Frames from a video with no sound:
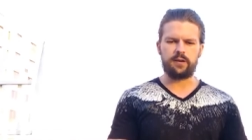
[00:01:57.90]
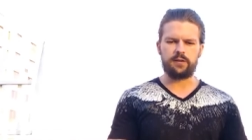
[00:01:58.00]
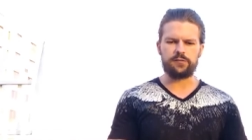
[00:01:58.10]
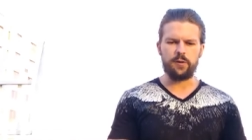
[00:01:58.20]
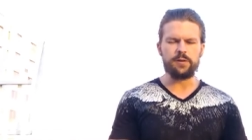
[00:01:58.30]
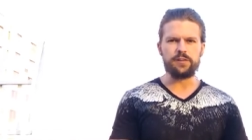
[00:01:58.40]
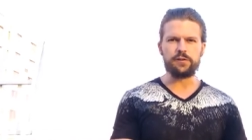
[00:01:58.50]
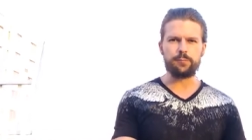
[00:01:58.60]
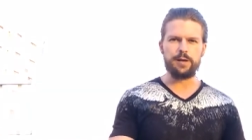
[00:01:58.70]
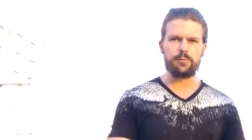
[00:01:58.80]
some of
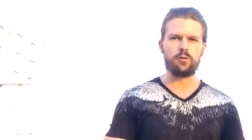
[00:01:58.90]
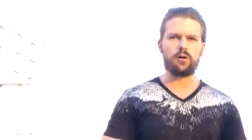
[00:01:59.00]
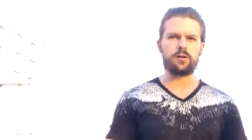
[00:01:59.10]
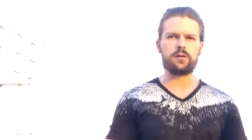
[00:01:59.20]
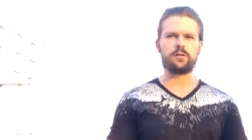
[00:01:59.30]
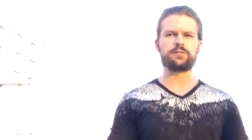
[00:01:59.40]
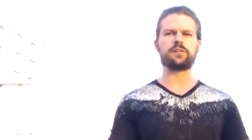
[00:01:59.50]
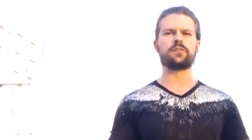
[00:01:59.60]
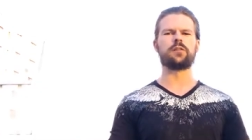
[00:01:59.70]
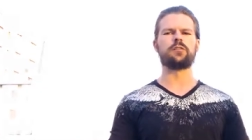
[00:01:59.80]
these people are called
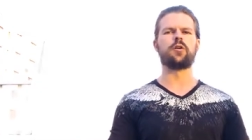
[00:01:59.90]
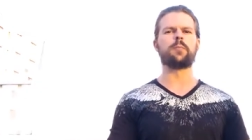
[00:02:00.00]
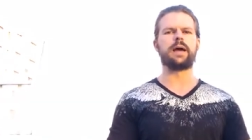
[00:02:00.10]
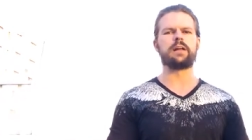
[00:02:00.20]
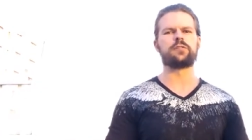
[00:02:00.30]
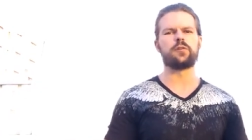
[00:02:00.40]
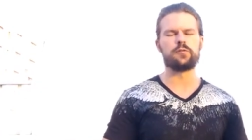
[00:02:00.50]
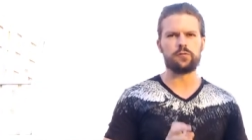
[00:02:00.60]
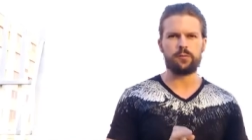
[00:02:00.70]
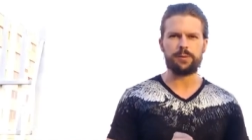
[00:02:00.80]
digital nomads.
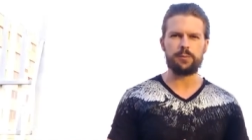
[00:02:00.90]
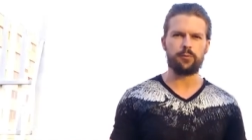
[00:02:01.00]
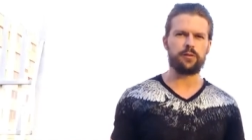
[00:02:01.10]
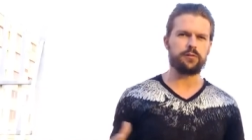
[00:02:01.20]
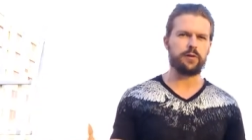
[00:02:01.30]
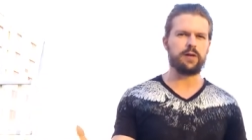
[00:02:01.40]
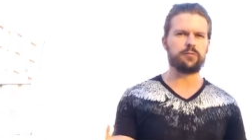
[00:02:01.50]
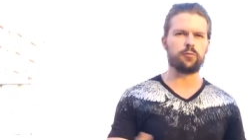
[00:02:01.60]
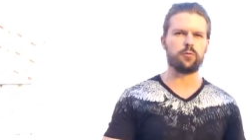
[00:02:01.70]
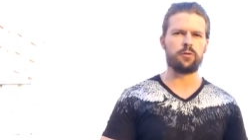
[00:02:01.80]
Those are the people that travel
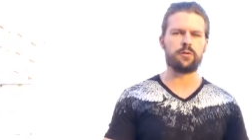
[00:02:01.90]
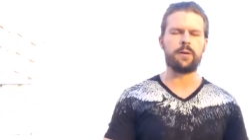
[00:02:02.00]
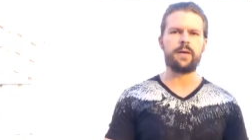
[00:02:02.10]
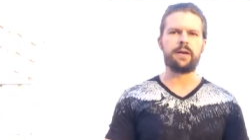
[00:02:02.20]
the world